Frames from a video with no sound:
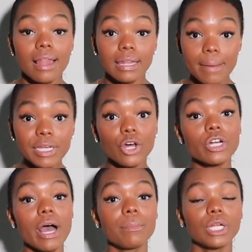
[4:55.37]
Let me know
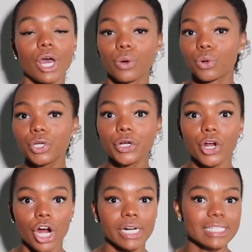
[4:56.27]
down below who your
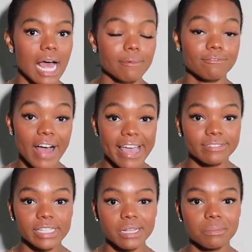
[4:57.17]
current top
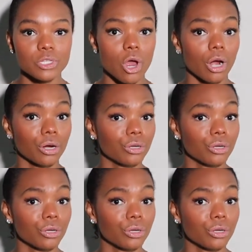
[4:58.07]
5 teams are,